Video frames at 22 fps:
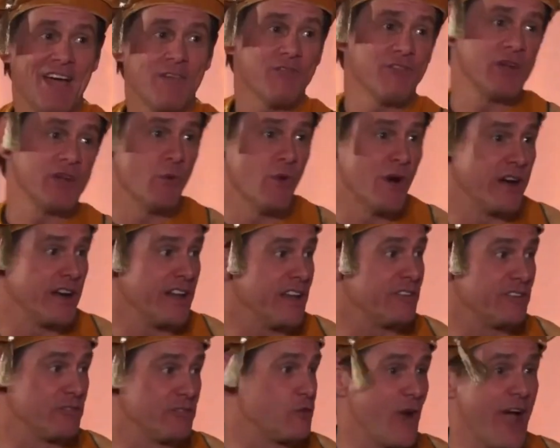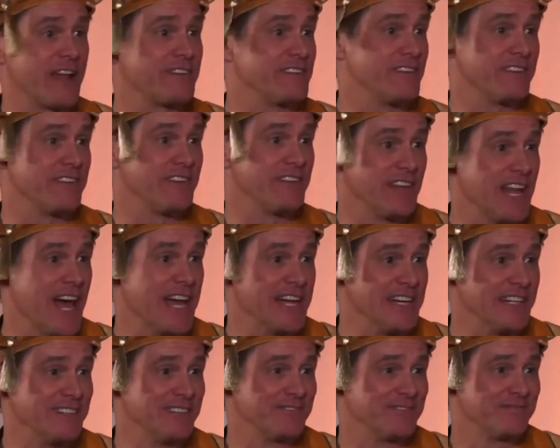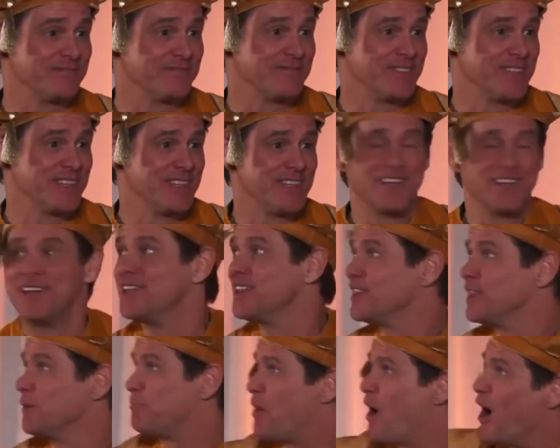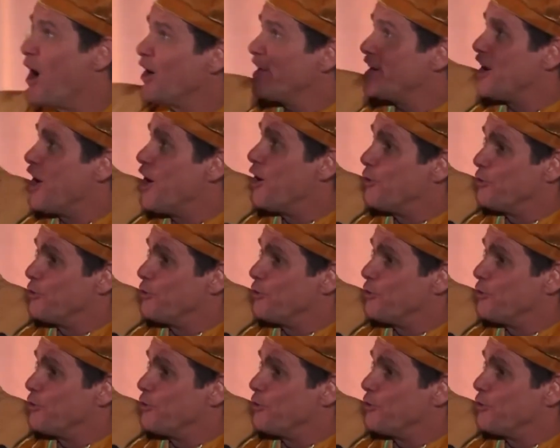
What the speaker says: Everyone is attracted to the light. The party